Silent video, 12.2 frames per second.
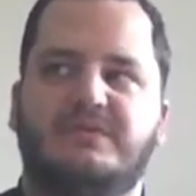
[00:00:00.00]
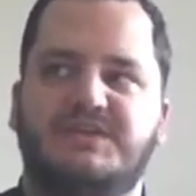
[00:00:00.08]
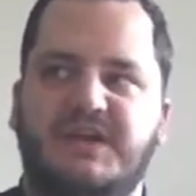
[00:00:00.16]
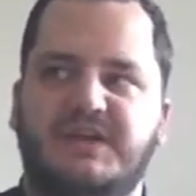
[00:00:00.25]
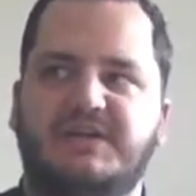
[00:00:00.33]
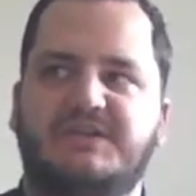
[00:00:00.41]

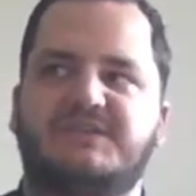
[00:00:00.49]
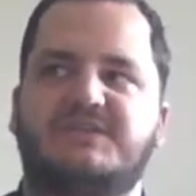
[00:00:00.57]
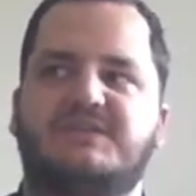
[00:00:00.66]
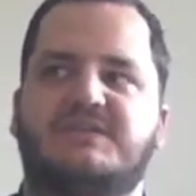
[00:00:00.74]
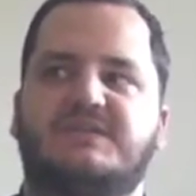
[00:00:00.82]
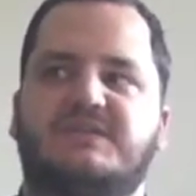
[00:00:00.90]

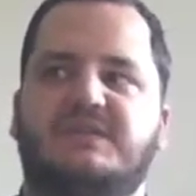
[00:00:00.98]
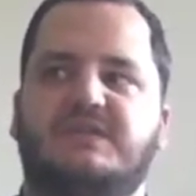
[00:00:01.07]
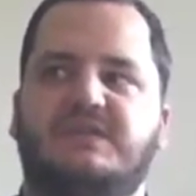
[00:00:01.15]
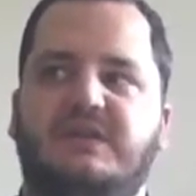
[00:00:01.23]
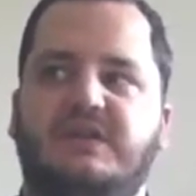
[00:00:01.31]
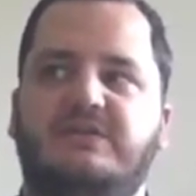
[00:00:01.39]
does
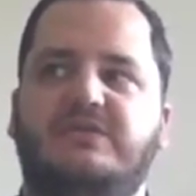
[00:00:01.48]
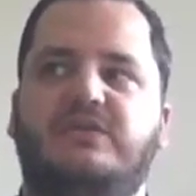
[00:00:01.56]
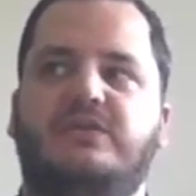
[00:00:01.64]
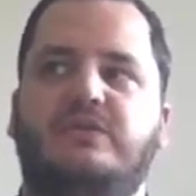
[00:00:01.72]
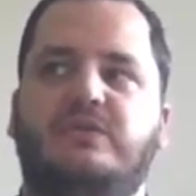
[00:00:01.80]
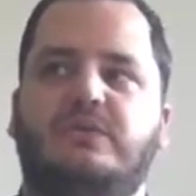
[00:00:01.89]
give
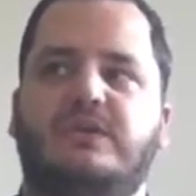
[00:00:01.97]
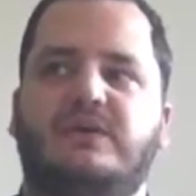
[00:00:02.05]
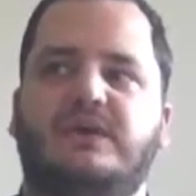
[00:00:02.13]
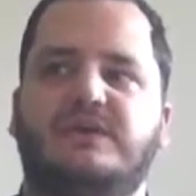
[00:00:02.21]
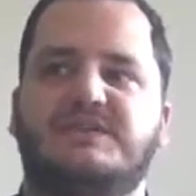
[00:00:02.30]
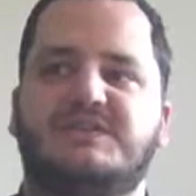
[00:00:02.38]
you
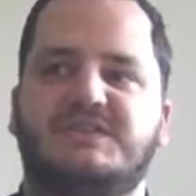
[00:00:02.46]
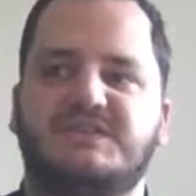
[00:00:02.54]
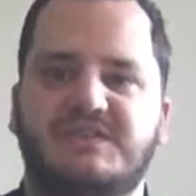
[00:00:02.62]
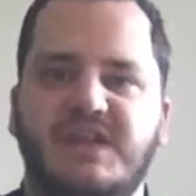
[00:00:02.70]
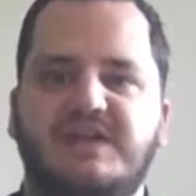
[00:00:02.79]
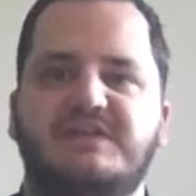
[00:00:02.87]
a
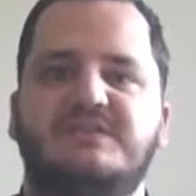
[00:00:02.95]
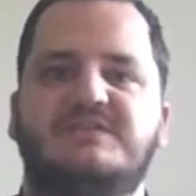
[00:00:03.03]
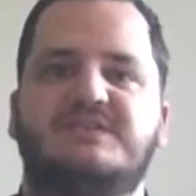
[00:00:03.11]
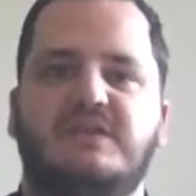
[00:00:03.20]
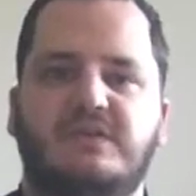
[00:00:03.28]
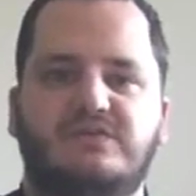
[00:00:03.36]

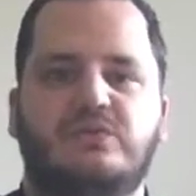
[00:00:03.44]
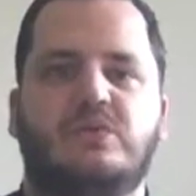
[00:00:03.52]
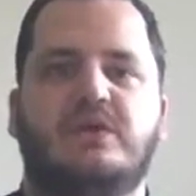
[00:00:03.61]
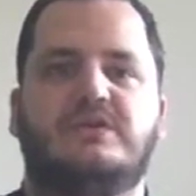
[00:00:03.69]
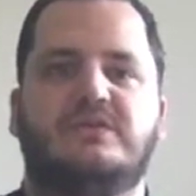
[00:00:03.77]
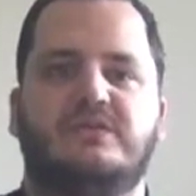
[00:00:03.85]
sense of
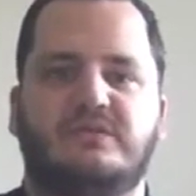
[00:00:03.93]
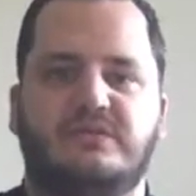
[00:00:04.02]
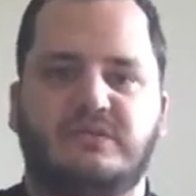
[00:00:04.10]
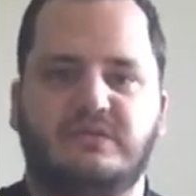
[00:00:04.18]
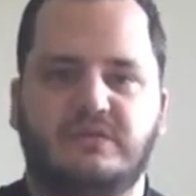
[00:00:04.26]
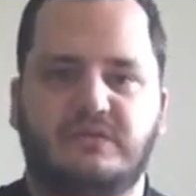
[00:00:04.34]
what
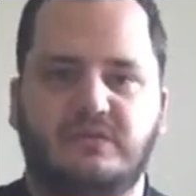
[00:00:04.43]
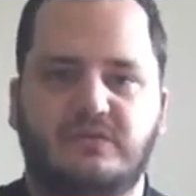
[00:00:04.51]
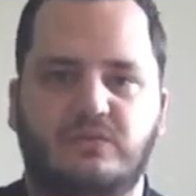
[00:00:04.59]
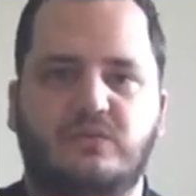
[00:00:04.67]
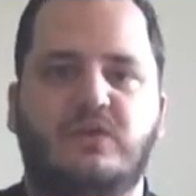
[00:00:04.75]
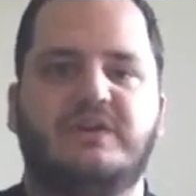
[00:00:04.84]

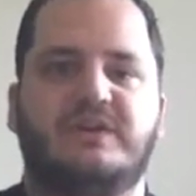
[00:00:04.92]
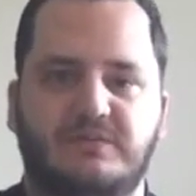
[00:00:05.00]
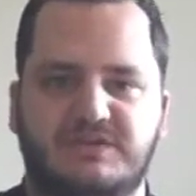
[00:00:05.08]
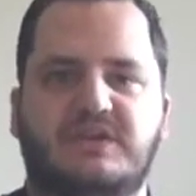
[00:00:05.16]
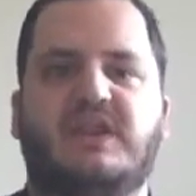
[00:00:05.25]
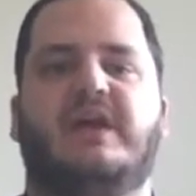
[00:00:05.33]
it
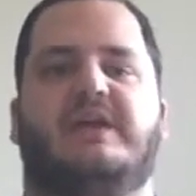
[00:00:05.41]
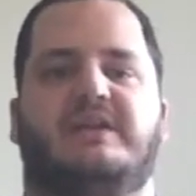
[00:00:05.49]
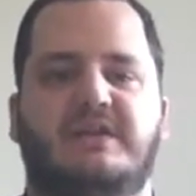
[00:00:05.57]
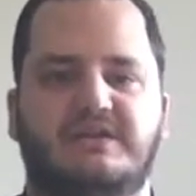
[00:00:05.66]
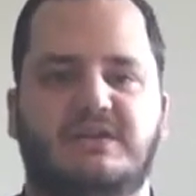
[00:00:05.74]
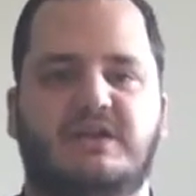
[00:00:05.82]
was
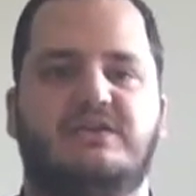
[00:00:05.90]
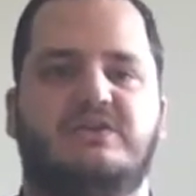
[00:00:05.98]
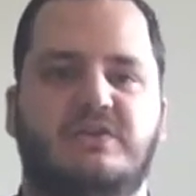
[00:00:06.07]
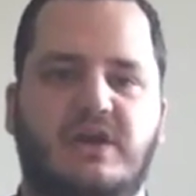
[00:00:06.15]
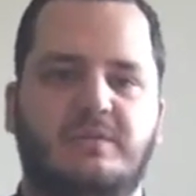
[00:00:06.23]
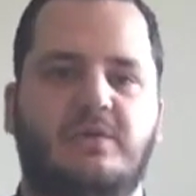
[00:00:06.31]
like, and
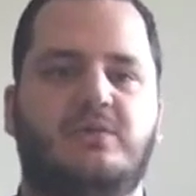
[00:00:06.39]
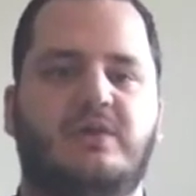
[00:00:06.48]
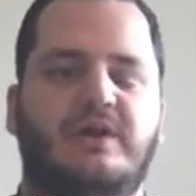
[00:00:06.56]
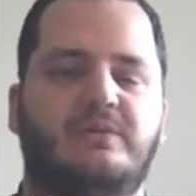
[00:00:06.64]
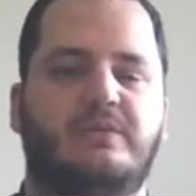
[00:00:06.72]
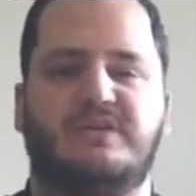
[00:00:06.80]
you come
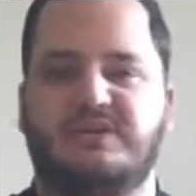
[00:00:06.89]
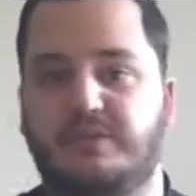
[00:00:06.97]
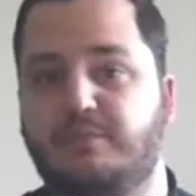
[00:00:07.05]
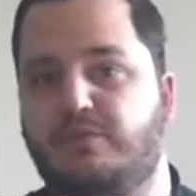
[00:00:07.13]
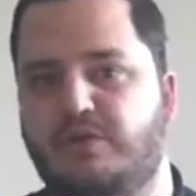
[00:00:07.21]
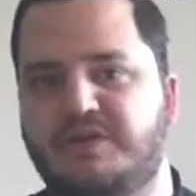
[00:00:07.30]
away with an
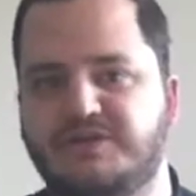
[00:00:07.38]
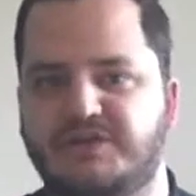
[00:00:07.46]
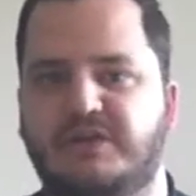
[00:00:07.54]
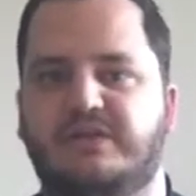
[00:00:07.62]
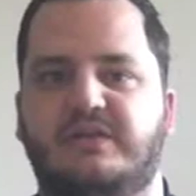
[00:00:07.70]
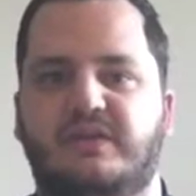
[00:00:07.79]

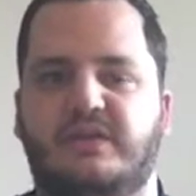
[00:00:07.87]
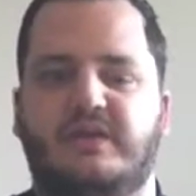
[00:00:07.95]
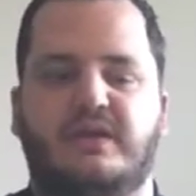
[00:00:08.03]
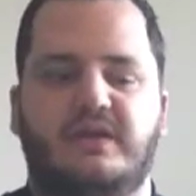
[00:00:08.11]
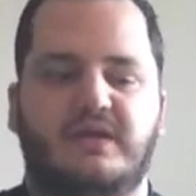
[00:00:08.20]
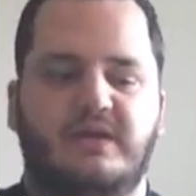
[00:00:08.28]
impression.
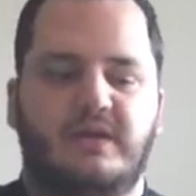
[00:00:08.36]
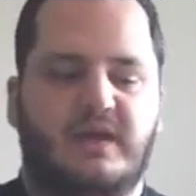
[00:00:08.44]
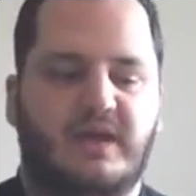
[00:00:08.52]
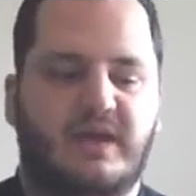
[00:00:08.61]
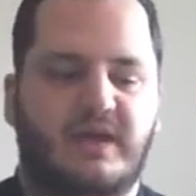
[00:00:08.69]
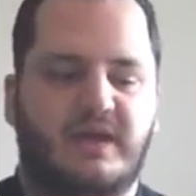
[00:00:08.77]

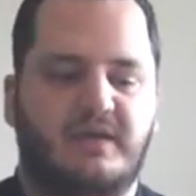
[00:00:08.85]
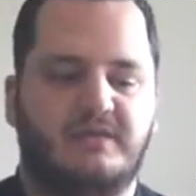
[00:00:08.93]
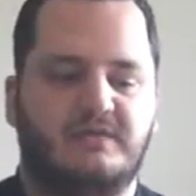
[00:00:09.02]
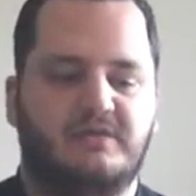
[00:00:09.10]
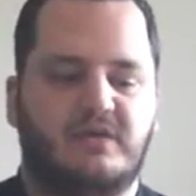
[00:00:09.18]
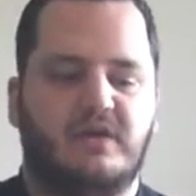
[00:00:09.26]

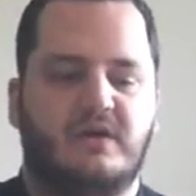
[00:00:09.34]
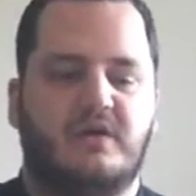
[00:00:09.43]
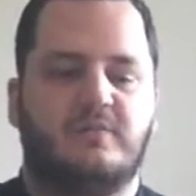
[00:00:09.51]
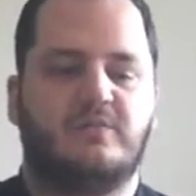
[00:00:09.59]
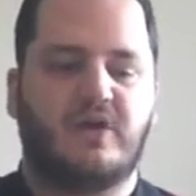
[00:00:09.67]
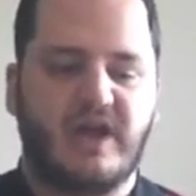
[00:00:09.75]
And
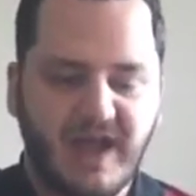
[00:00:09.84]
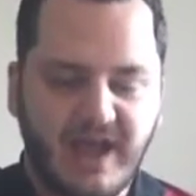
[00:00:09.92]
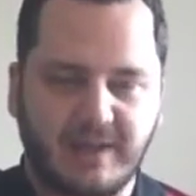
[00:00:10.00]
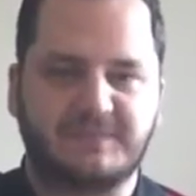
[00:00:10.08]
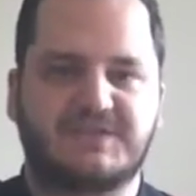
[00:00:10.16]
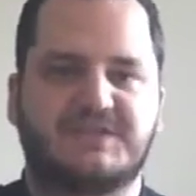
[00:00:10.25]

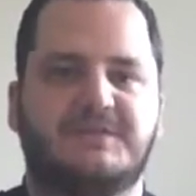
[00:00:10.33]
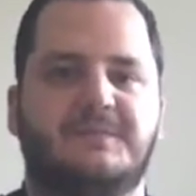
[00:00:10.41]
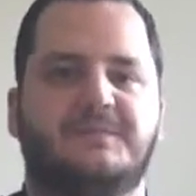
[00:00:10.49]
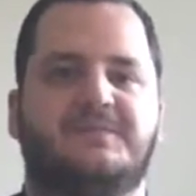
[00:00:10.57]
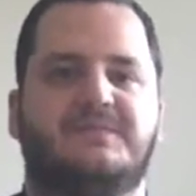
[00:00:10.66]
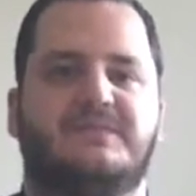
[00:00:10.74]
perhaps
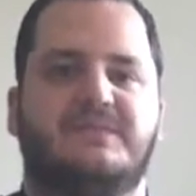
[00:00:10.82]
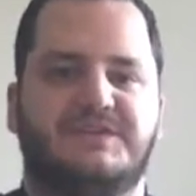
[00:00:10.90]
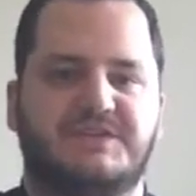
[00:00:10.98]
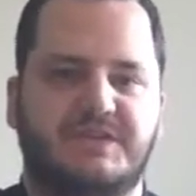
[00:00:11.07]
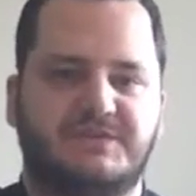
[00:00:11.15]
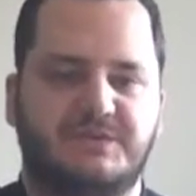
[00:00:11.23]

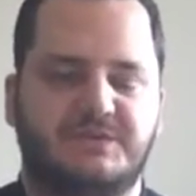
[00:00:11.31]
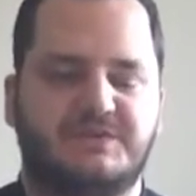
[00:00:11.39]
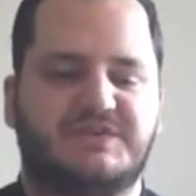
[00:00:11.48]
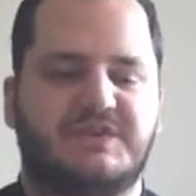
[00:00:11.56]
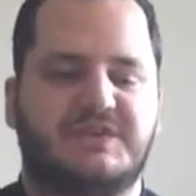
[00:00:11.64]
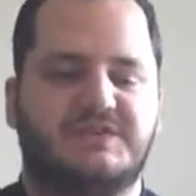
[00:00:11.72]
this gives you a
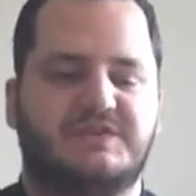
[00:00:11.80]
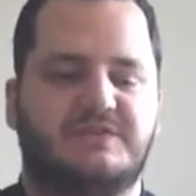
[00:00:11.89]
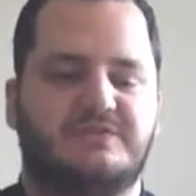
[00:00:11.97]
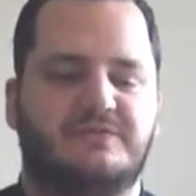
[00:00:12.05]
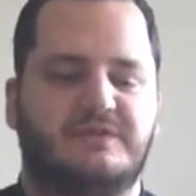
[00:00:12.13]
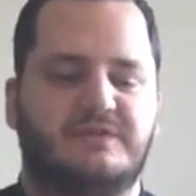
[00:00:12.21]
sense
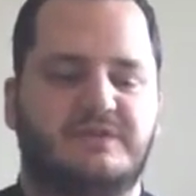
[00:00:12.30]
of,